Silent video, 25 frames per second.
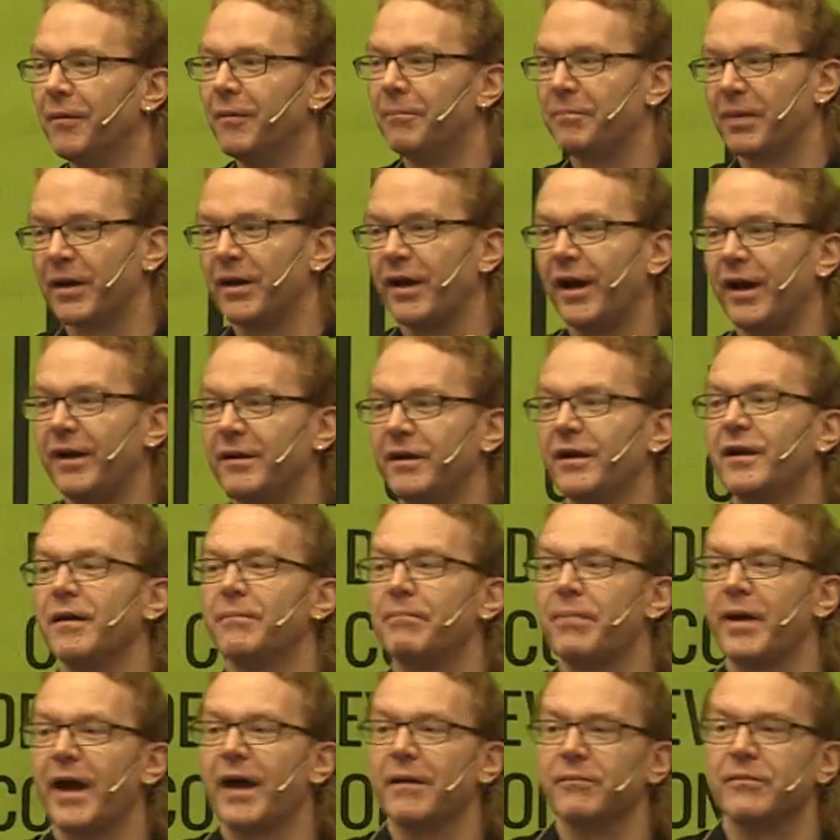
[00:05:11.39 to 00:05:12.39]
but I did a
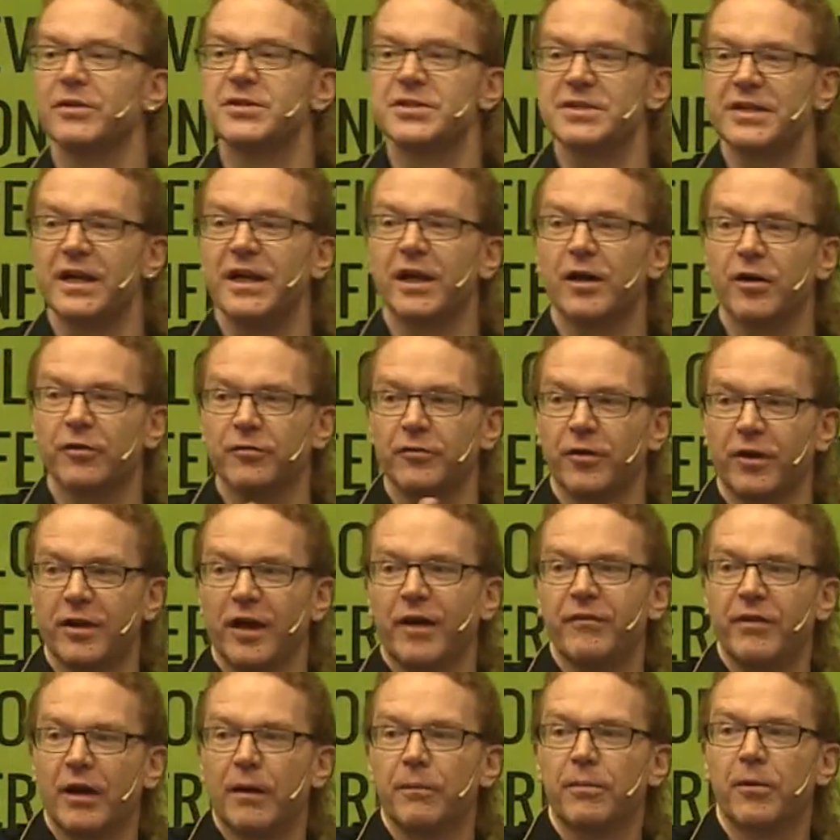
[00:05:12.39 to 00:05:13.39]
bad mistake of not
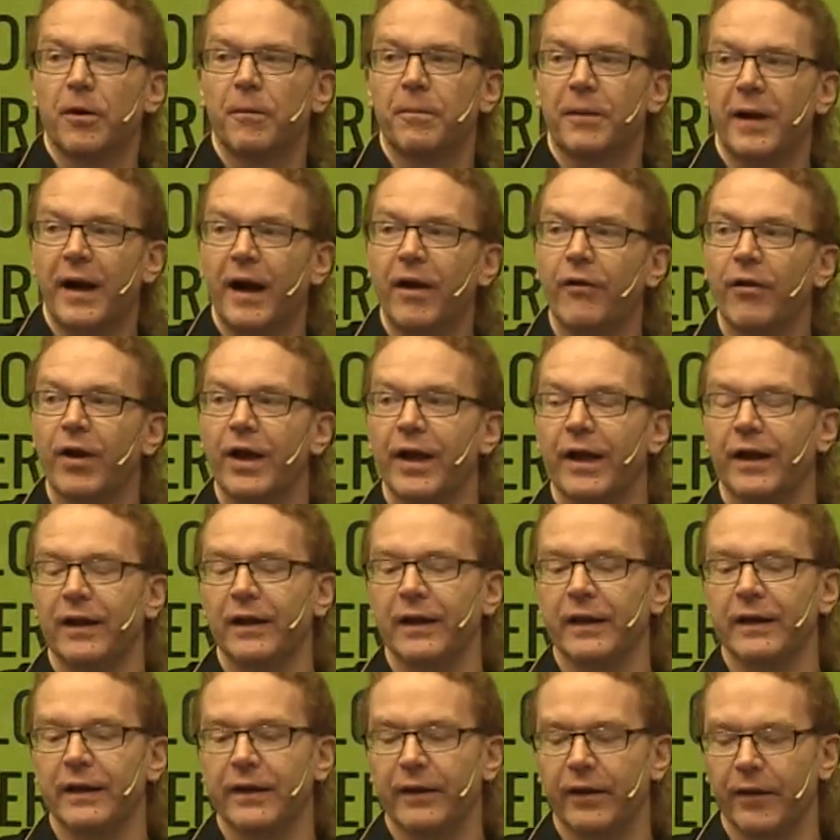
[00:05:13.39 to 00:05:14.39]
having a proper error
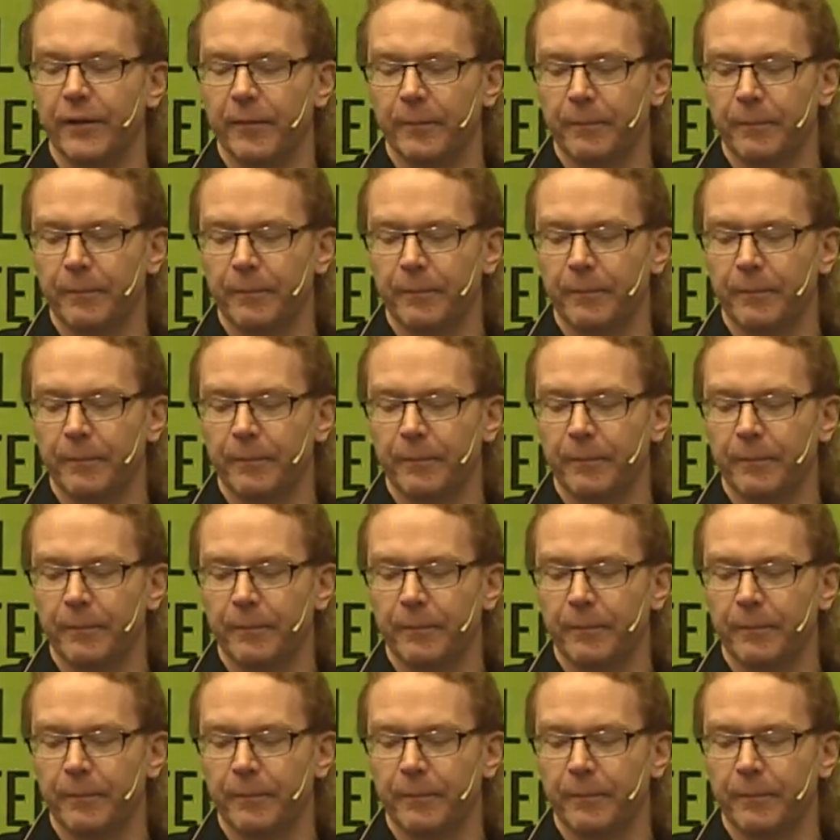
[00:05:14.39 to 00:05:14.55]
handling here.